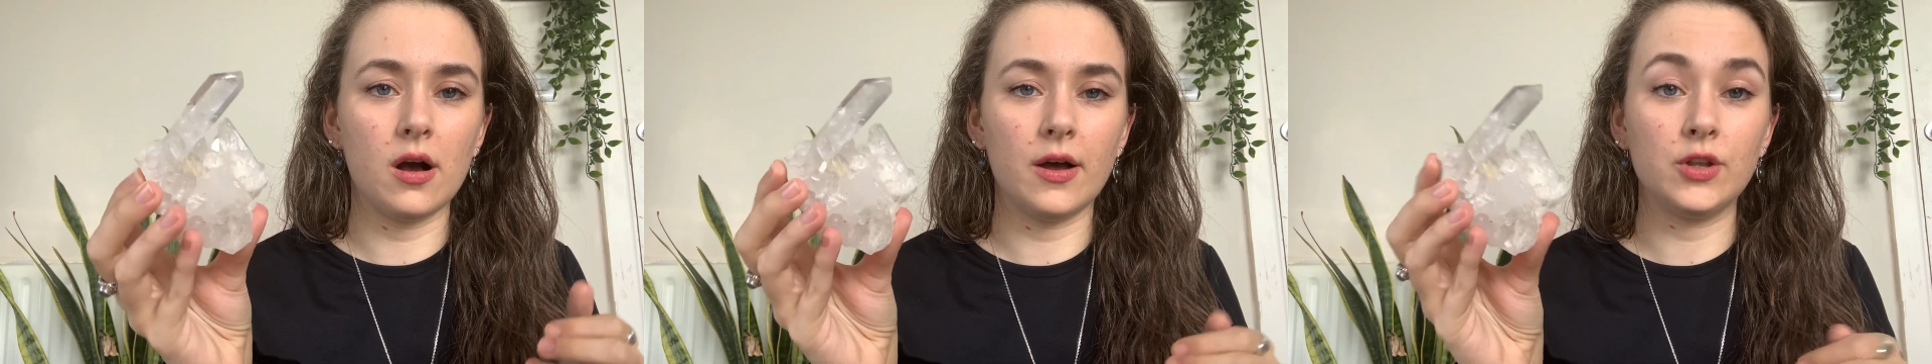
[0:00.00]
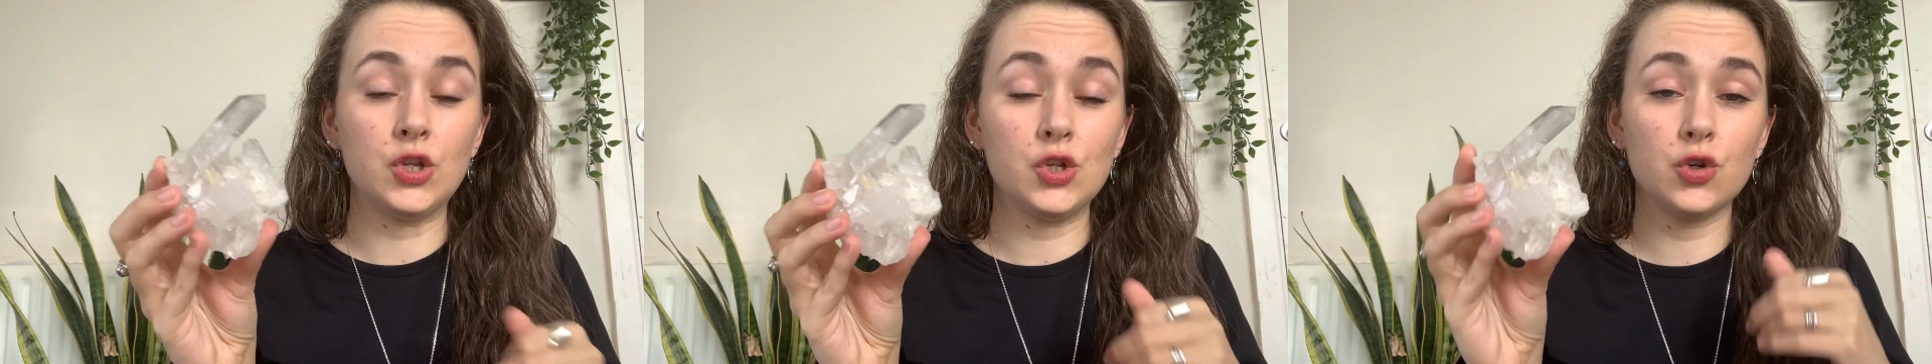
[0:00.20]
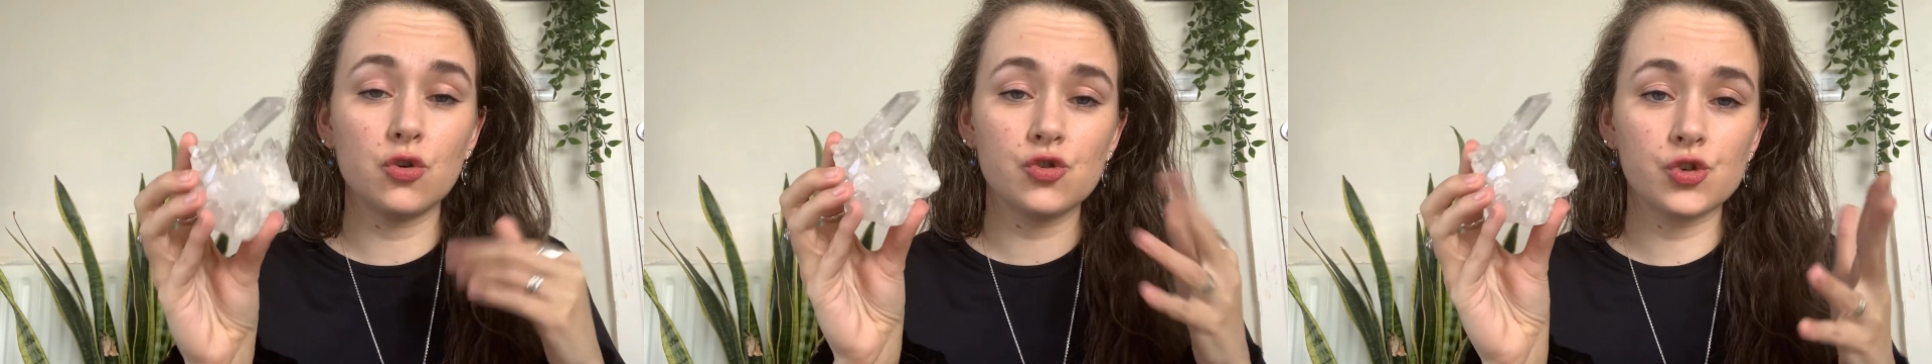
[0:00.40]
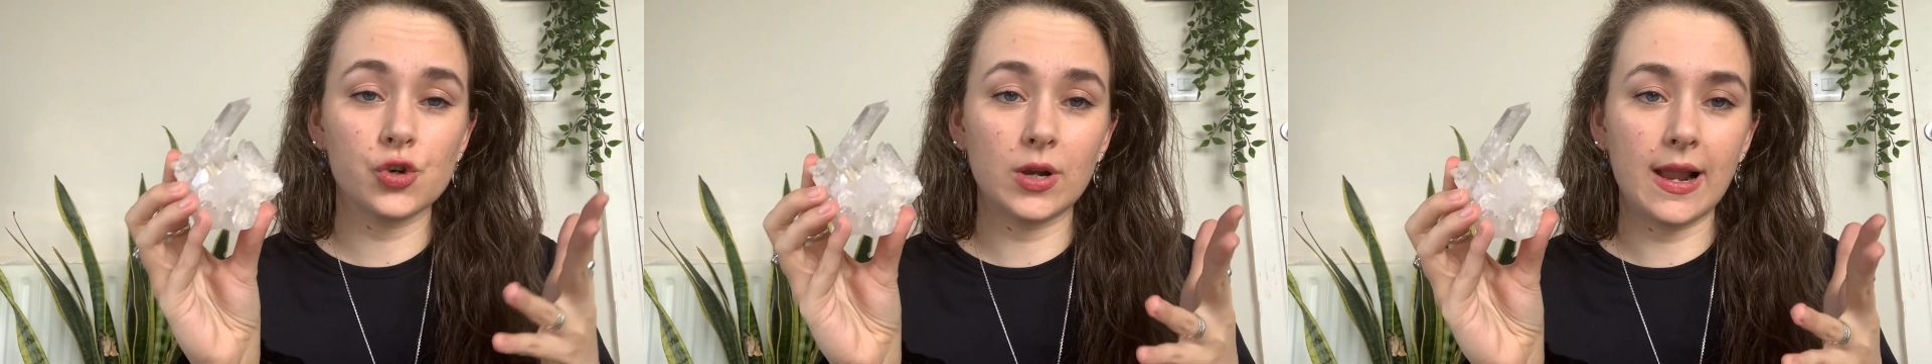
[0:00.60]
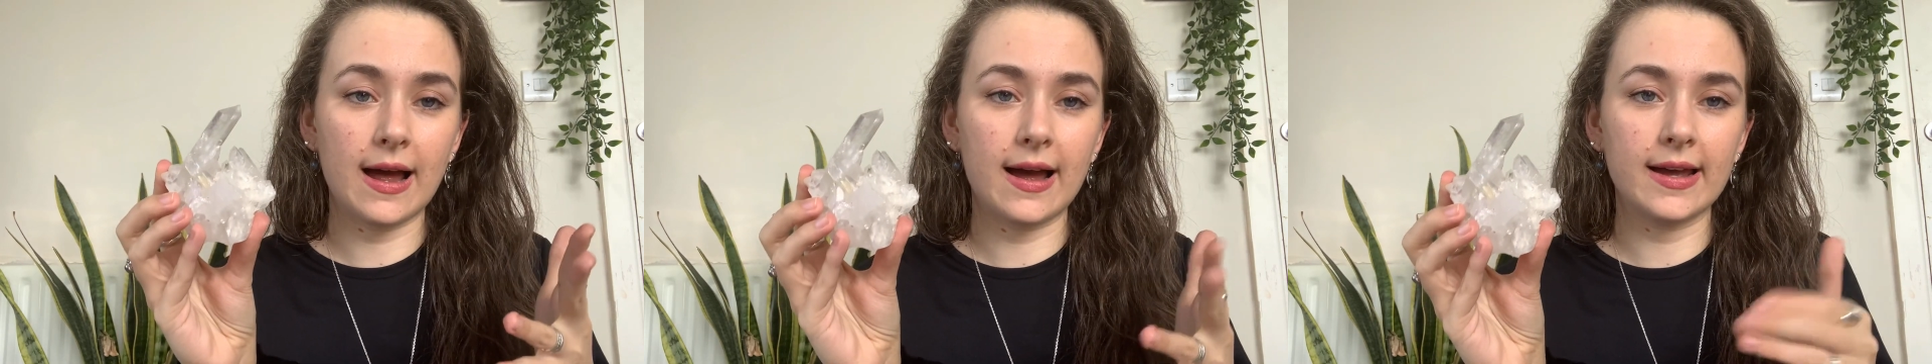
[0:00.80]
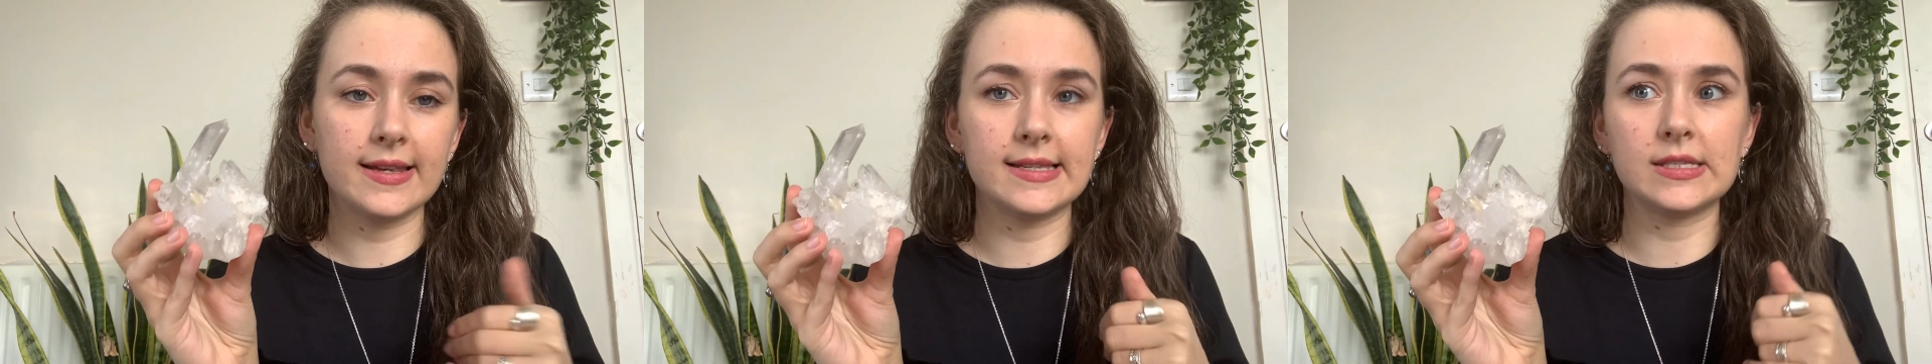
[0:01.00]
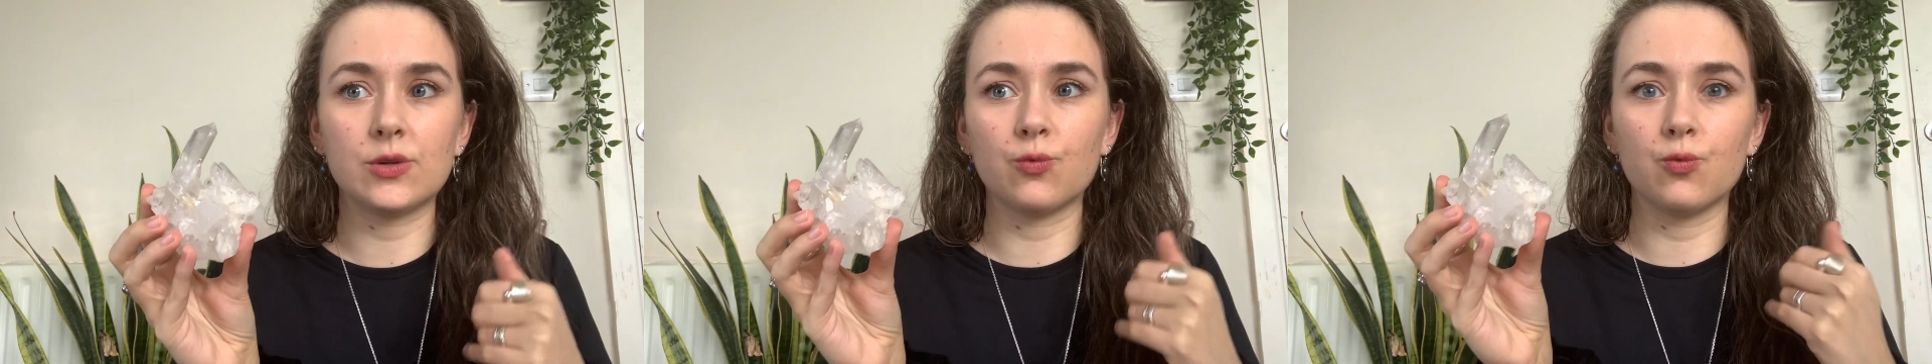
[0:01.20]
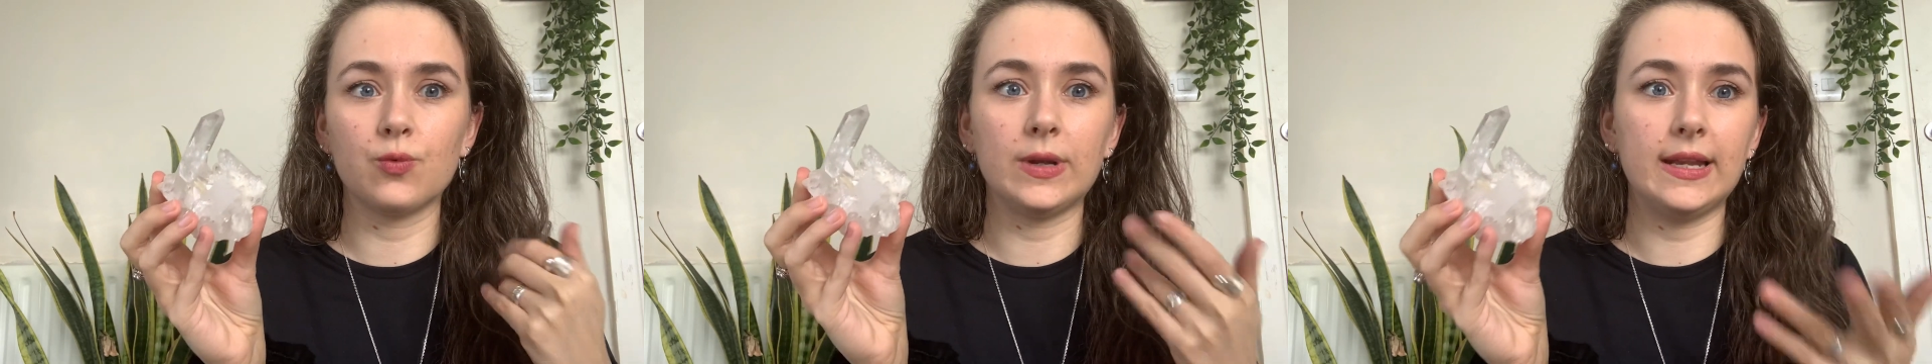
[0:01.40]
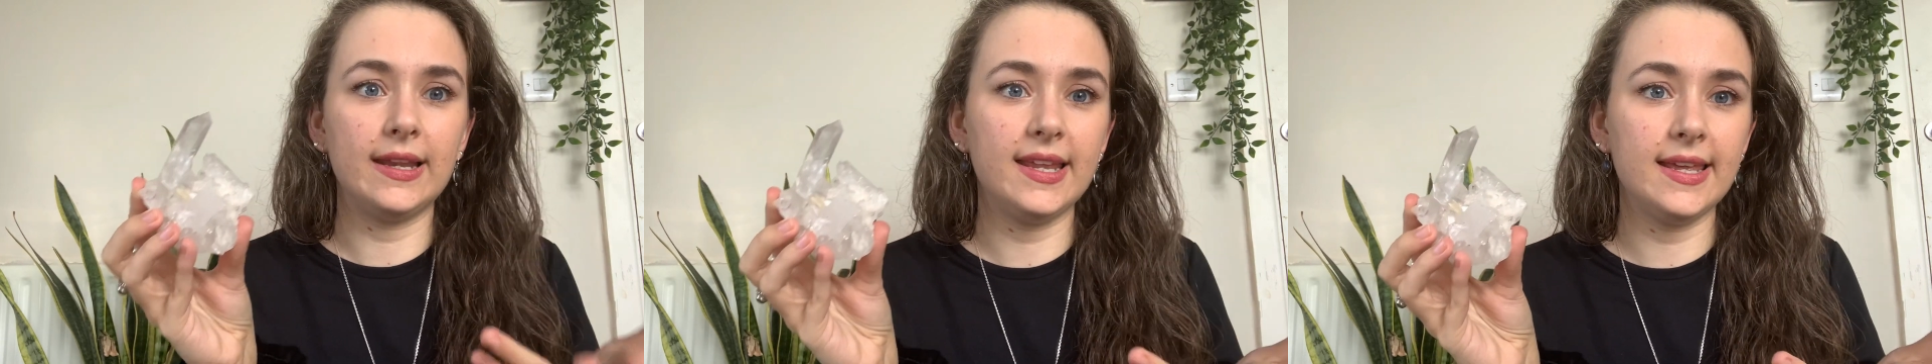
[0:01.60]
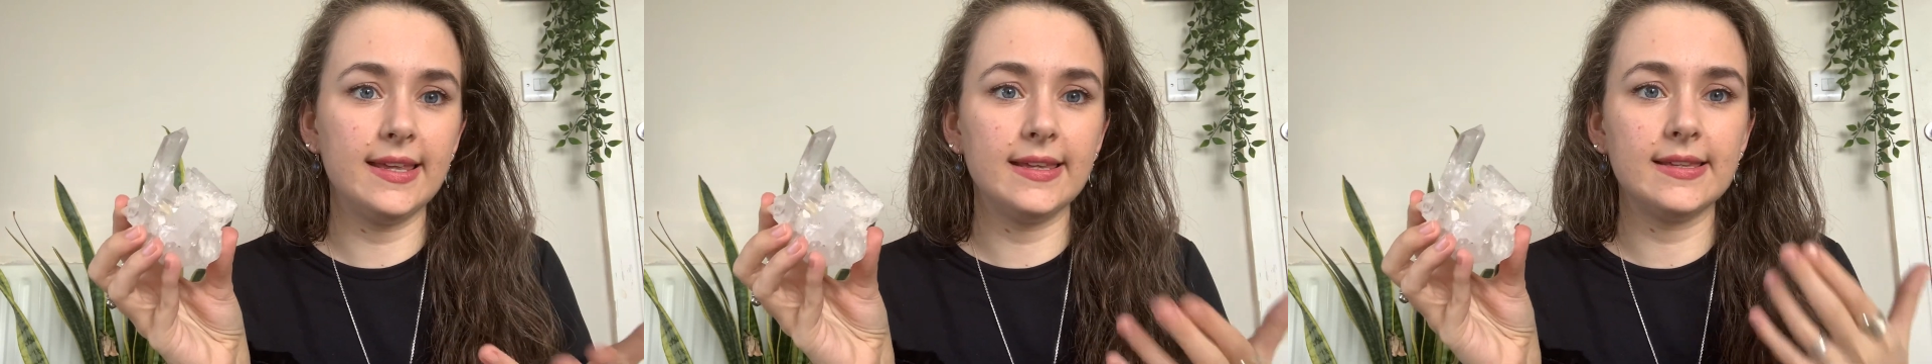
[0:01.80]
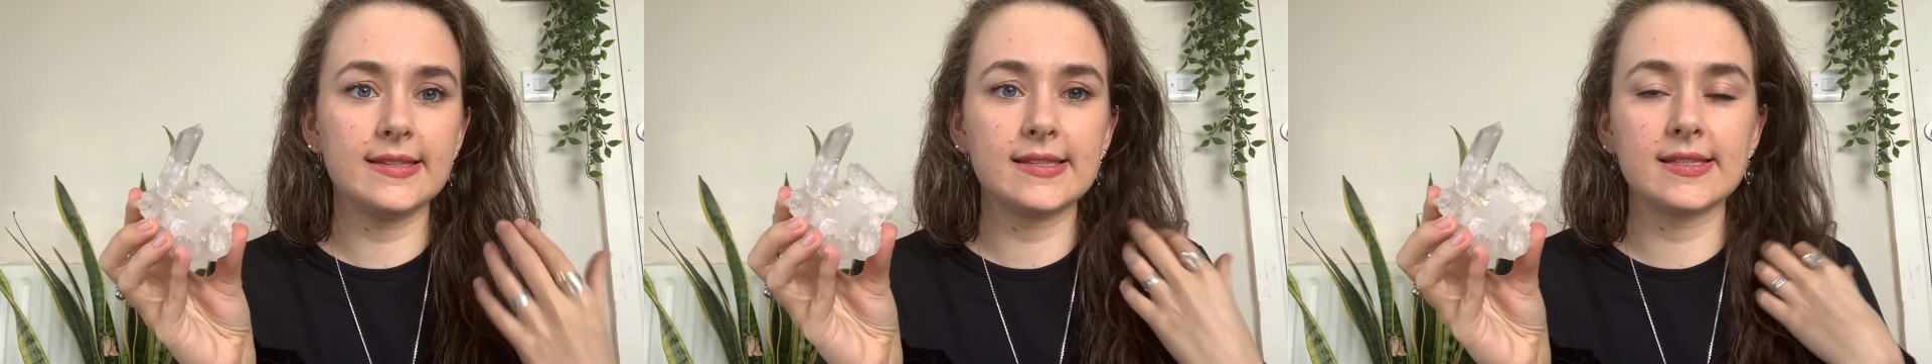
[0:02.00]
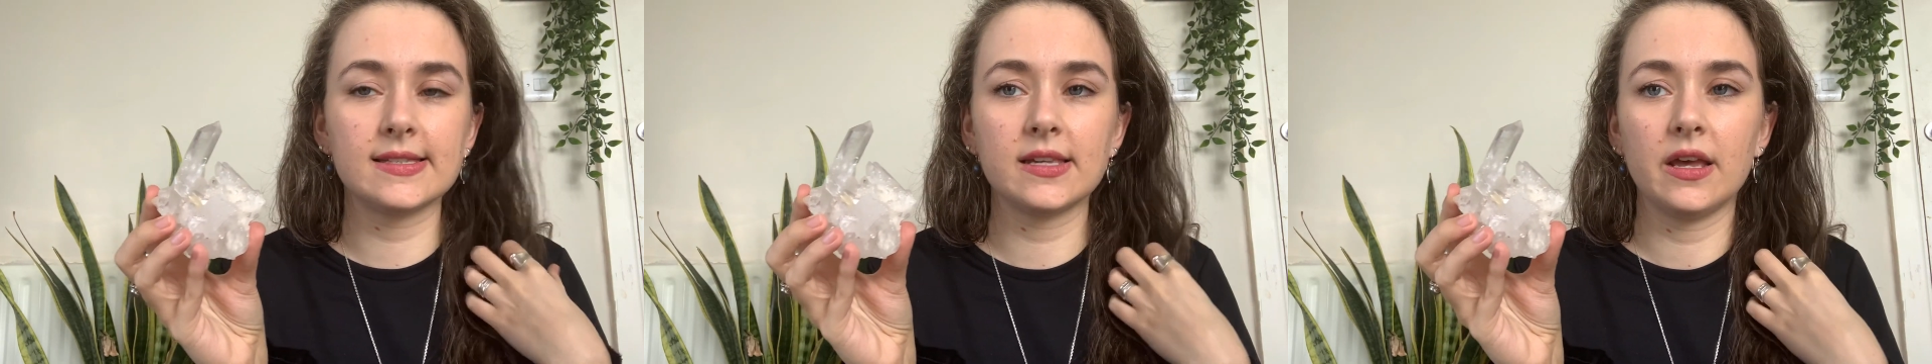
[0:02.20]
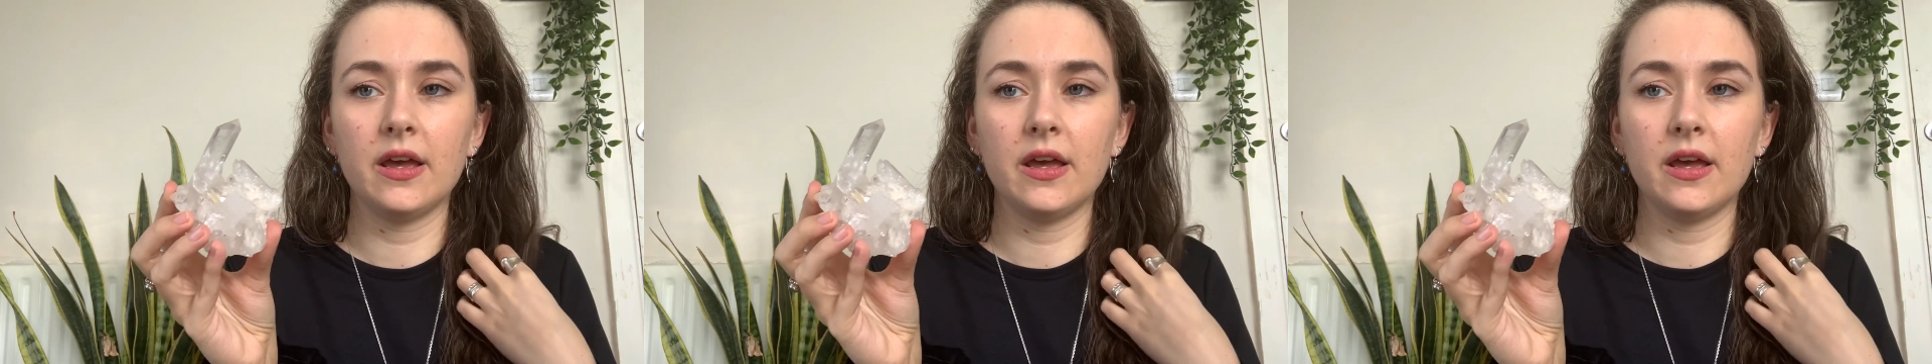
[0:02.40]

neutralize, release,